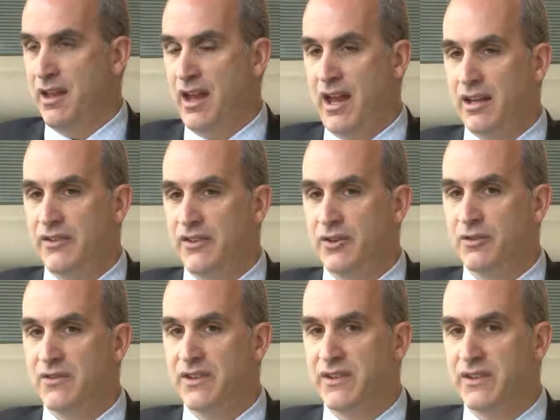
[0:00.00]
and
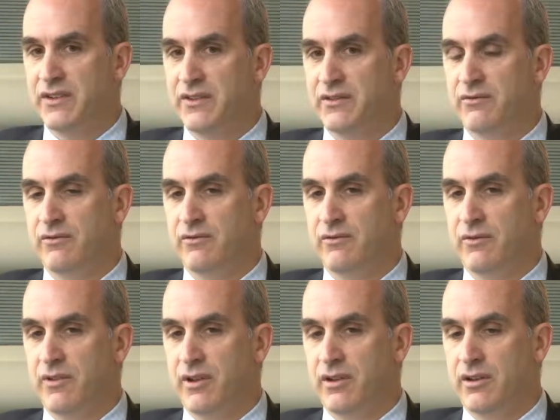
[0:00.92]
services
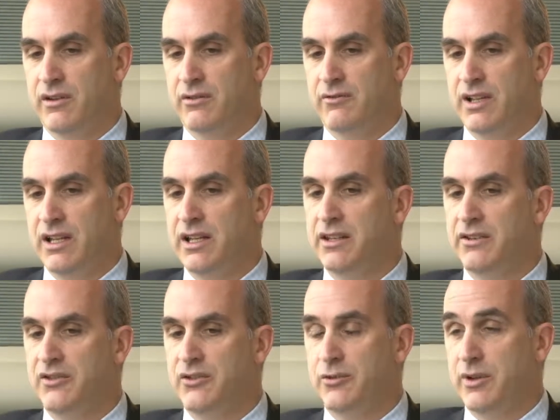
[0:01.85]
related to